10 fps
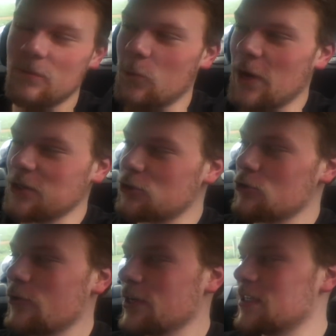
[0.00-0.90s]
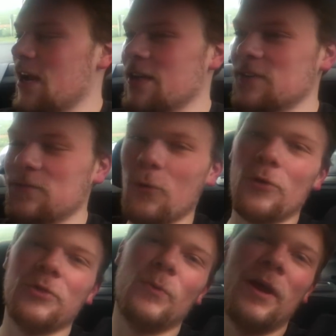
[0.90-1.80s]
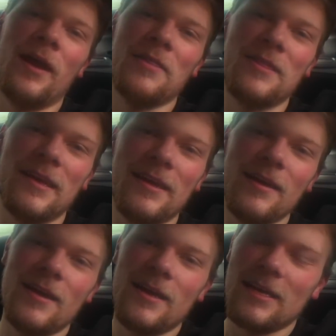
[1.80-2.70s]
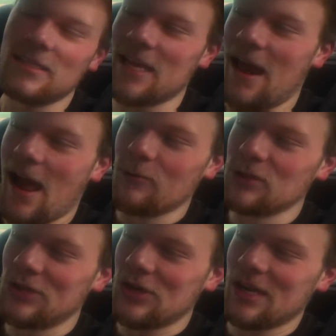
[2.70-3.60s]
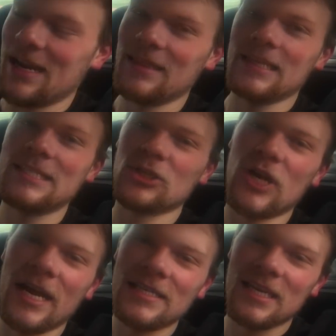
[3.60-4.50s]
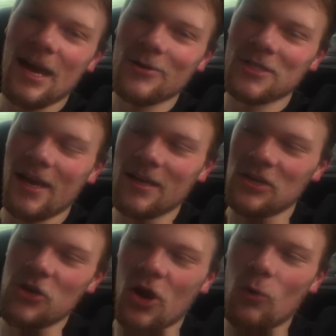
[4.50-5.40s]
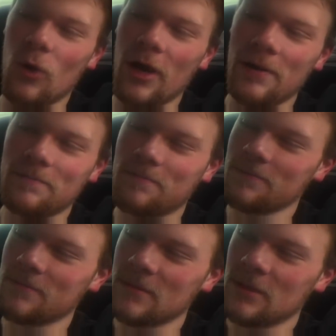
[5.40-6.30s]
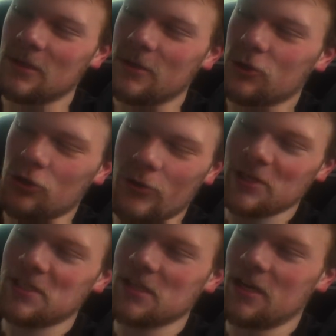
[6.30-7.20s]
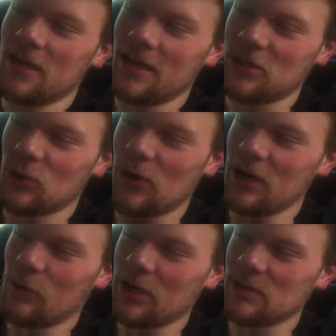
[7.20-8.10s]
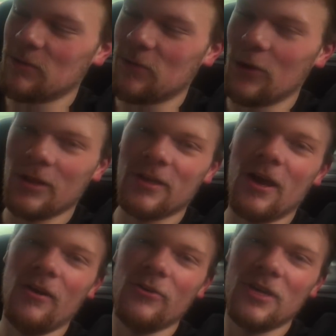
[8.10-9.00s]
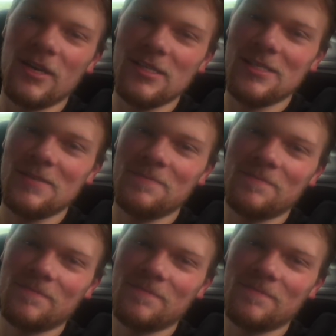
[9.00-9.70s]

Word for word: when Truex got his fourth win, I think, is that I was looking at the trends and I was like, you know what? Truex is going to hit 20 wins before Logano does.